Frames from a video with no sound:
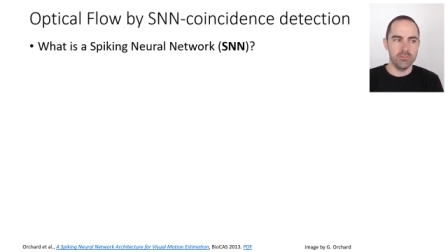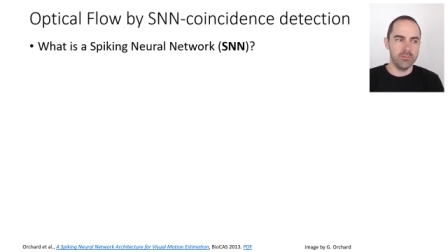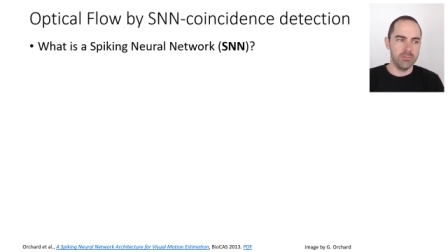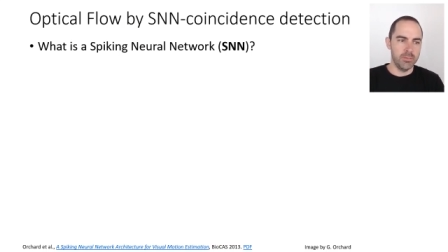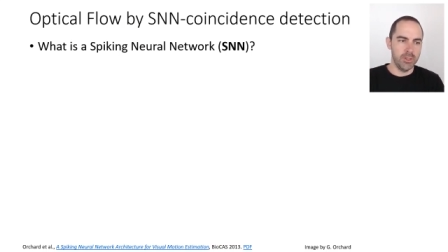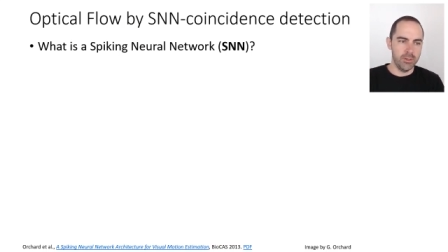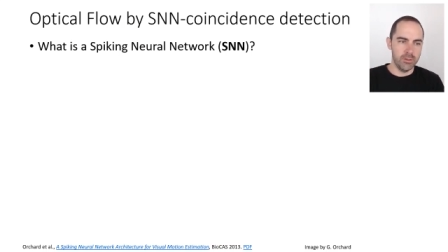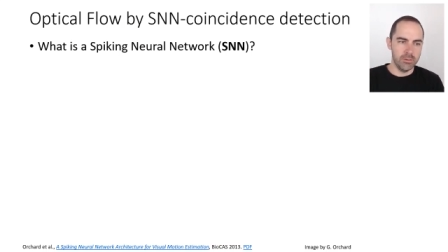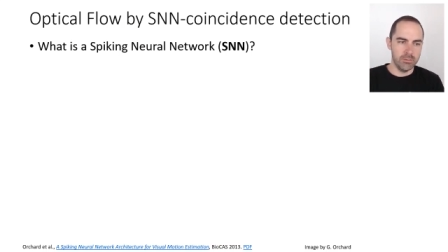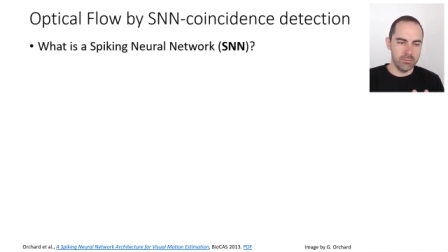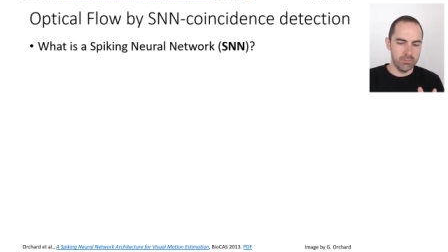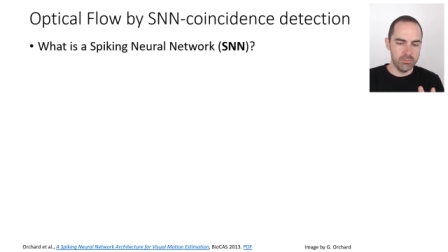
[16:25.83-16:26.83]
many
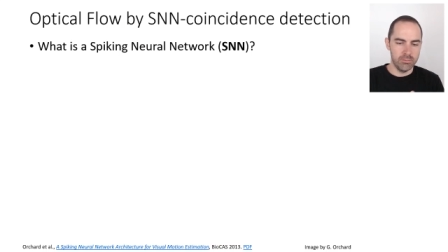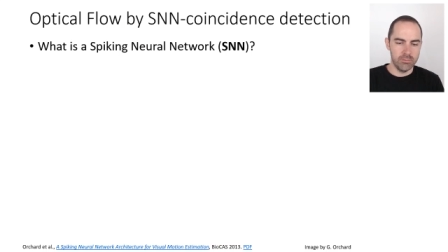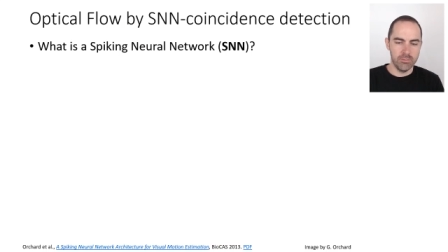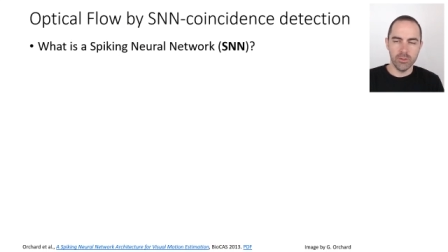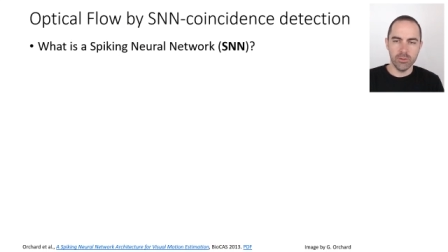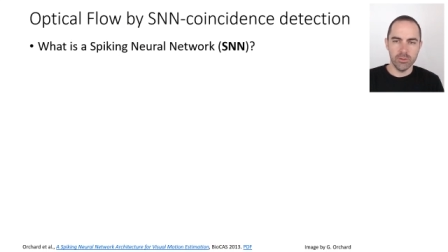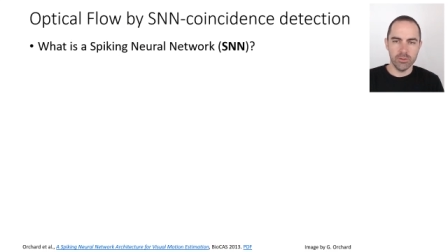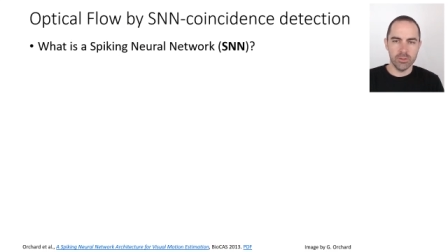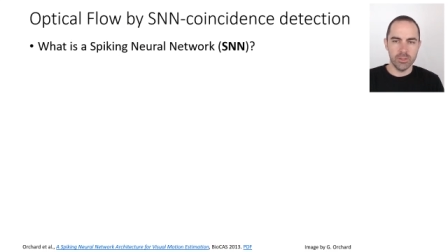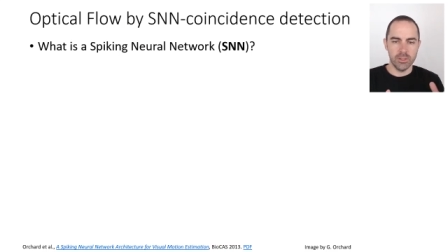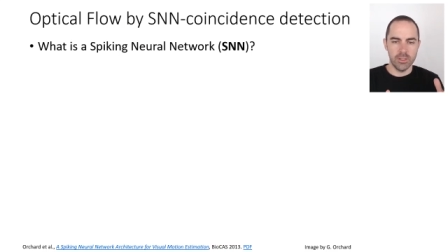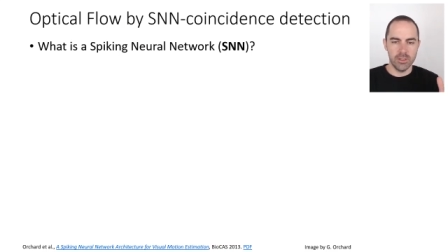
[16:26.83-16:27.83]
neurons
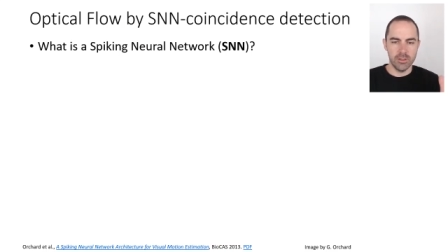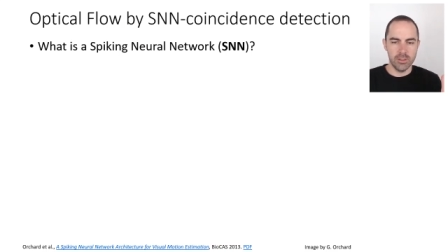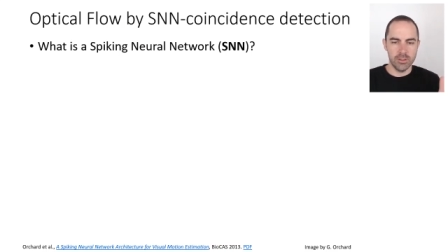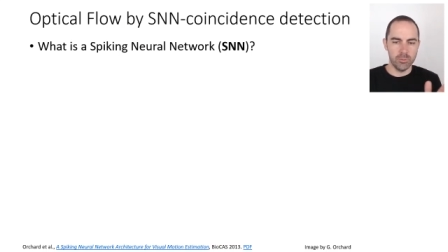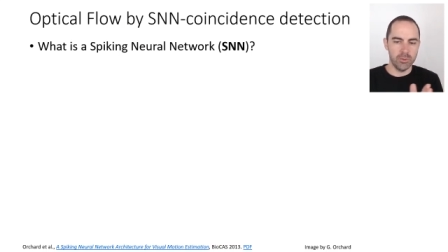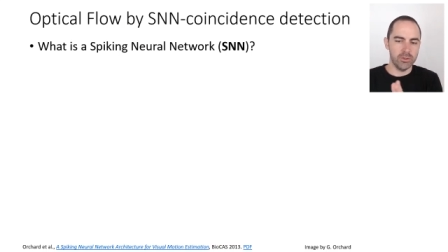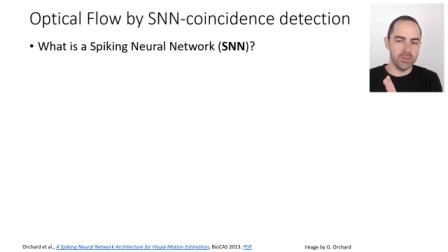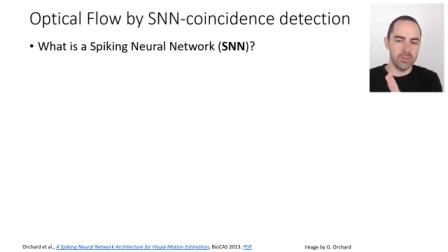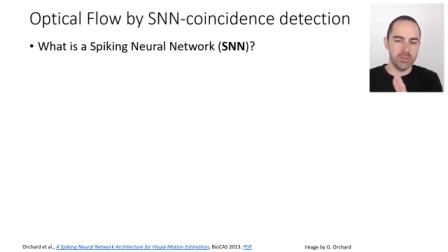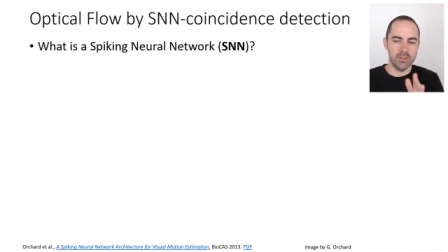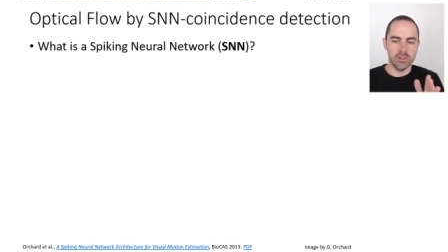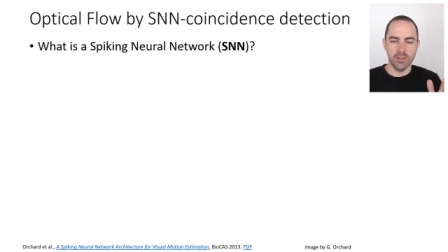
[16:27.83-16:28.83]
and they this
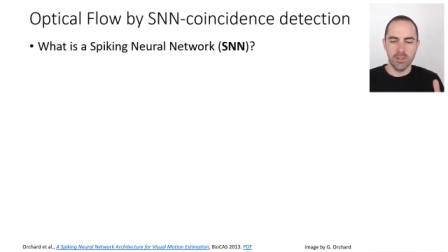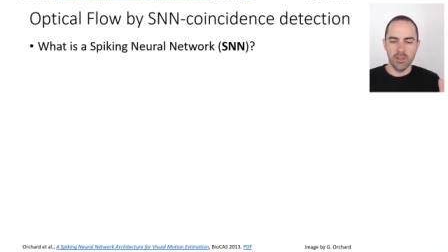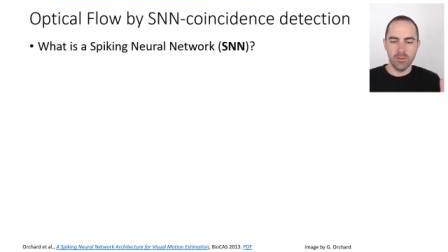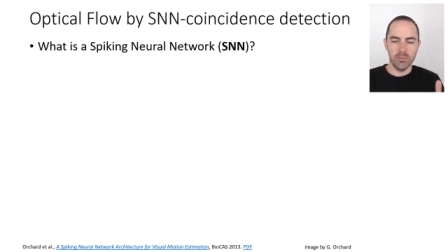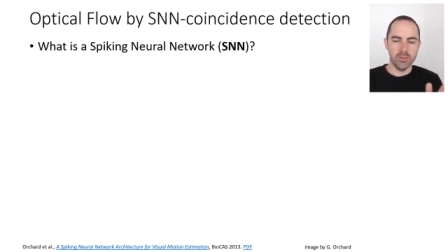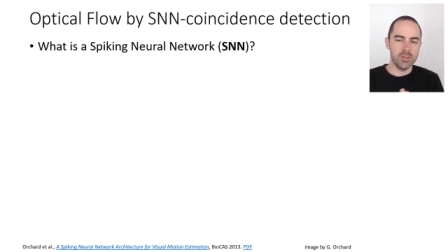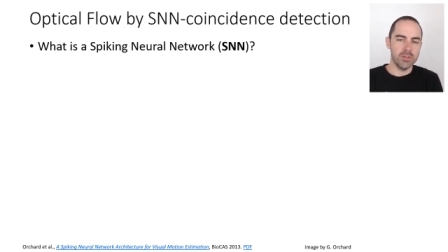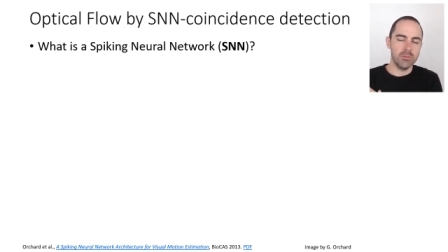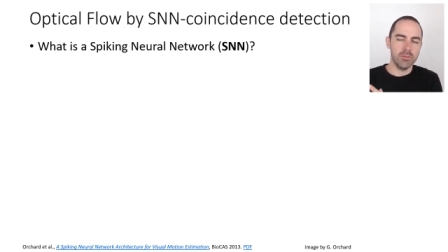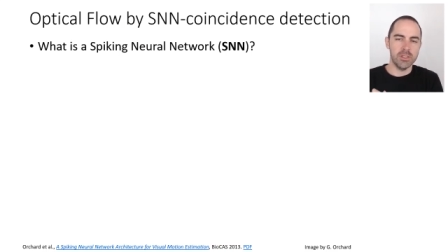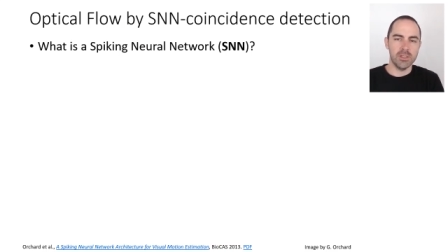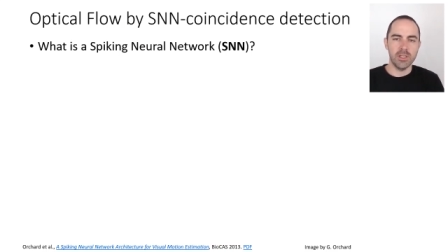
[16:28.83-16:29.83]
process processing
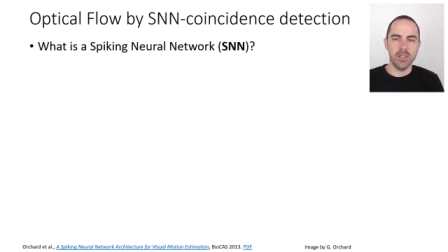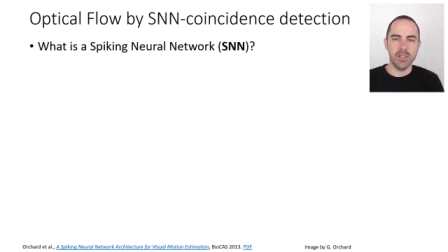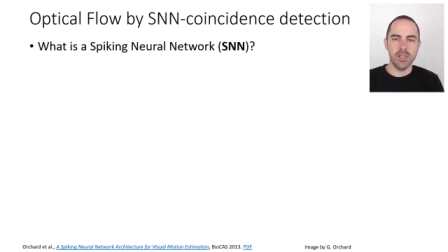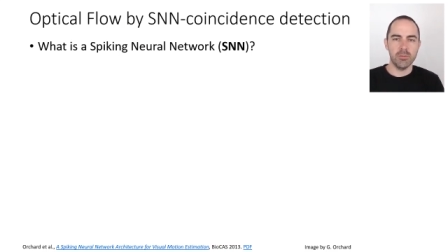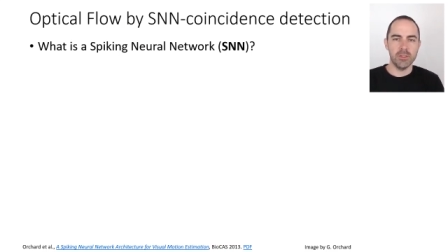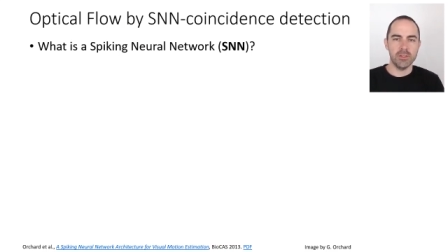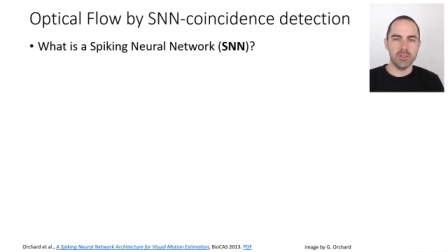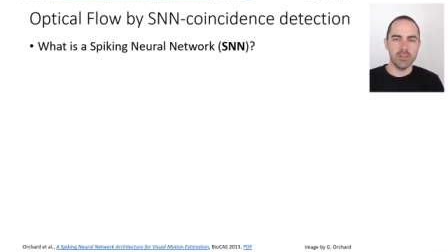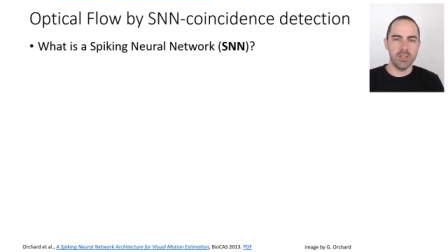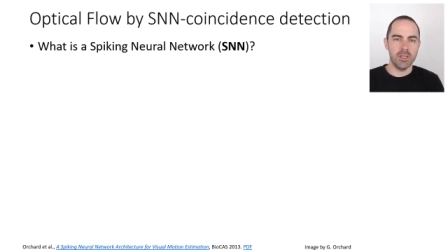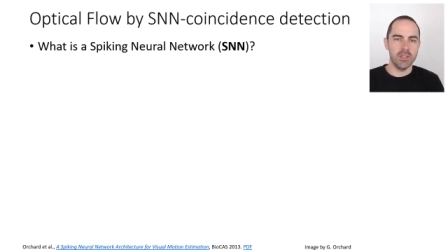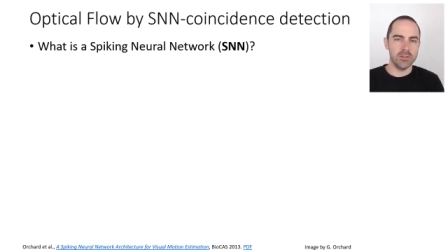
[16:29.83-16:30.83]
basically happens
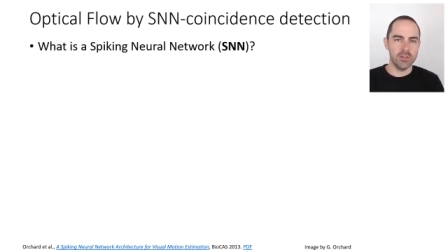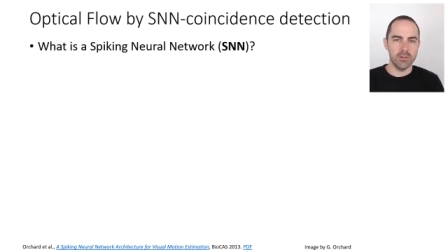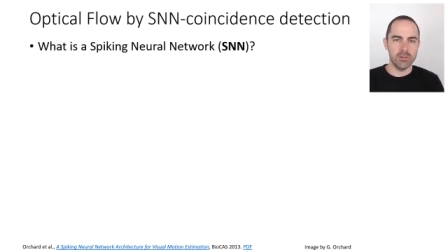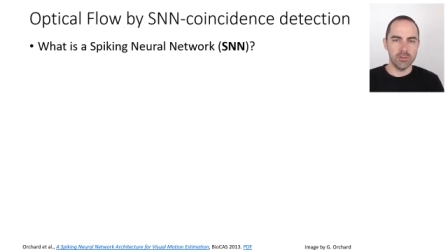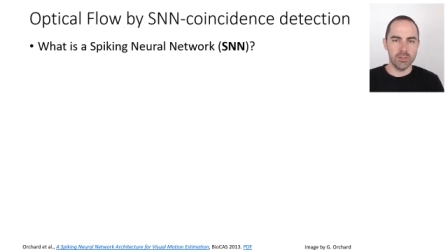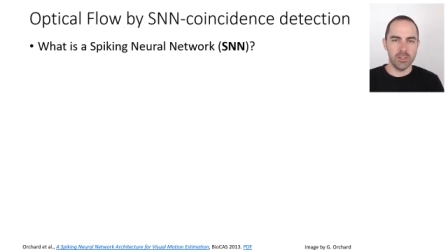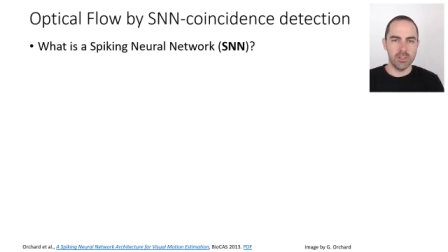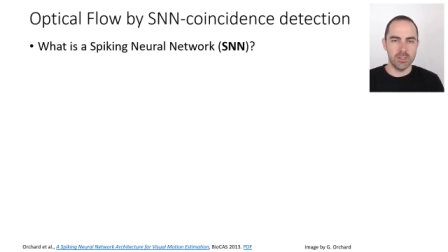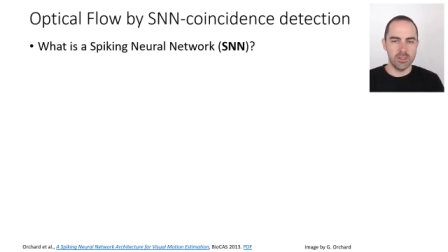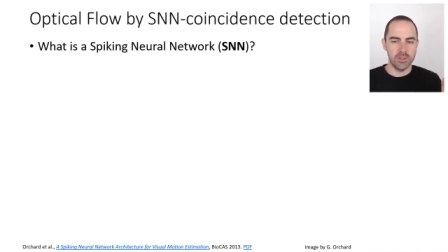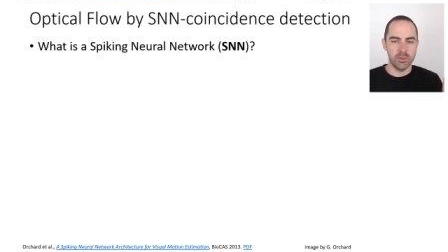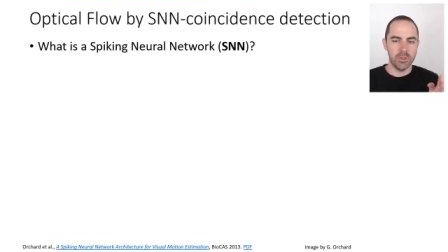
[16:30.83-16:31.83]
asynchronously
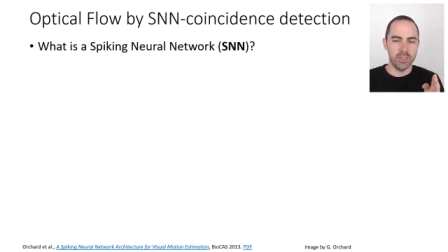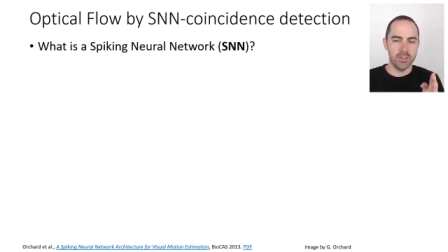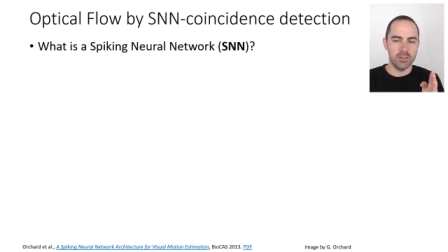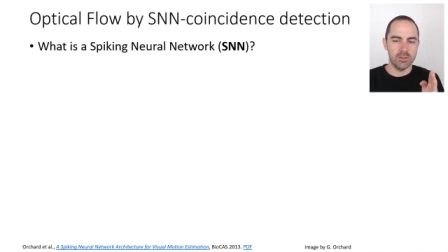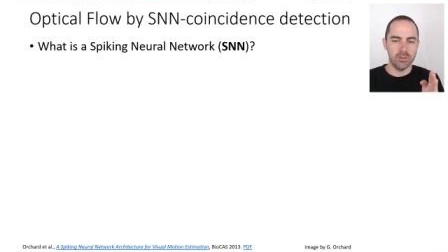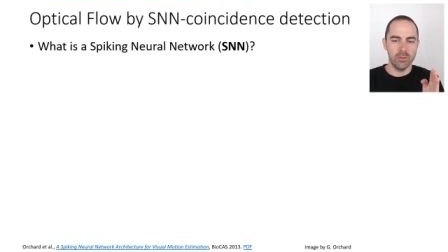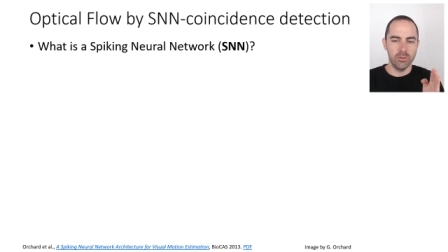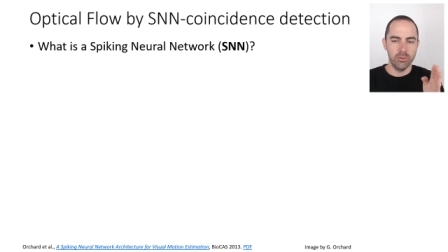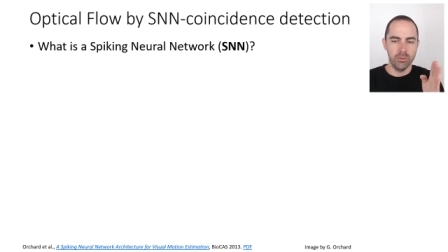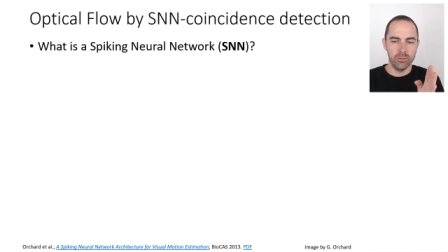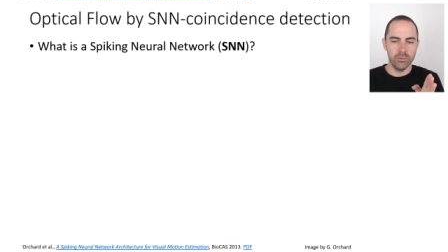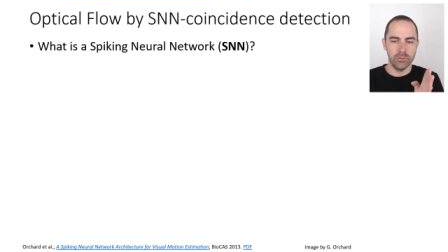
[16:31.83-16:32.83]
as the spikes go
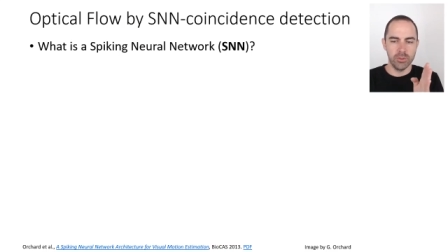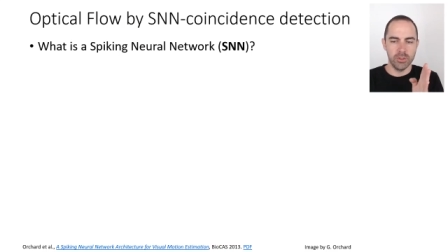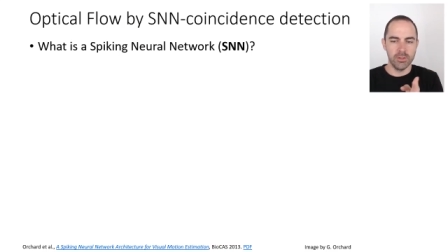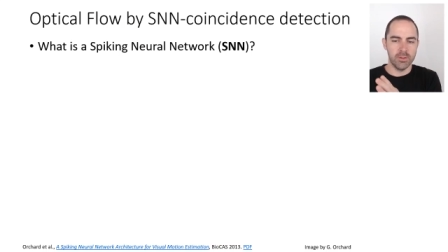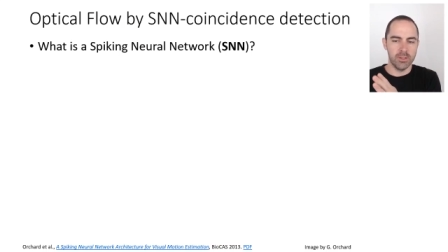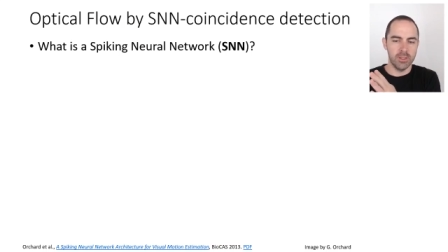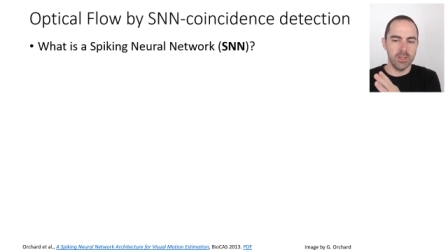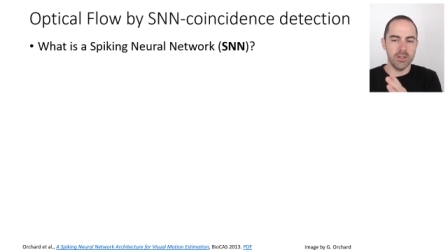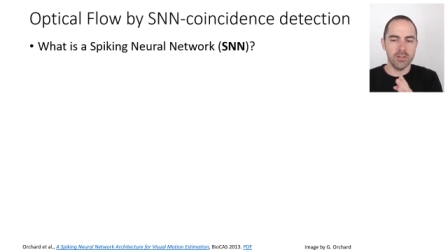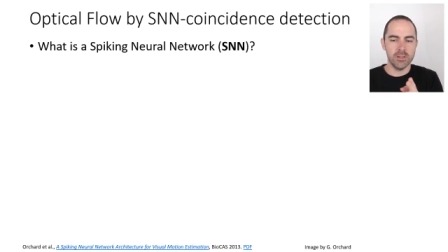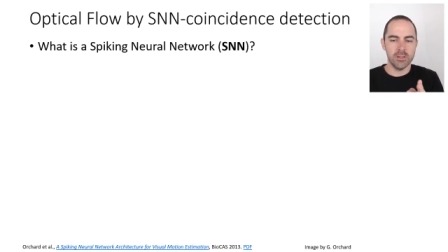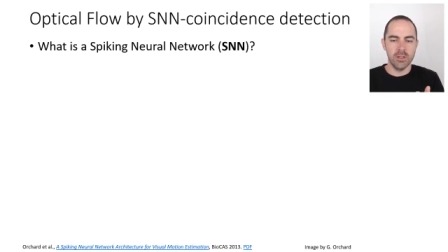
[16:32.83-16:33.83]
through the different
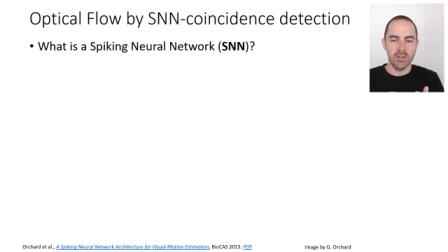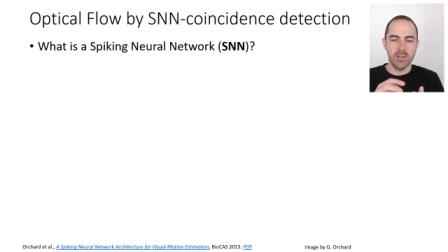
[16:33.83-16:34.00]
layers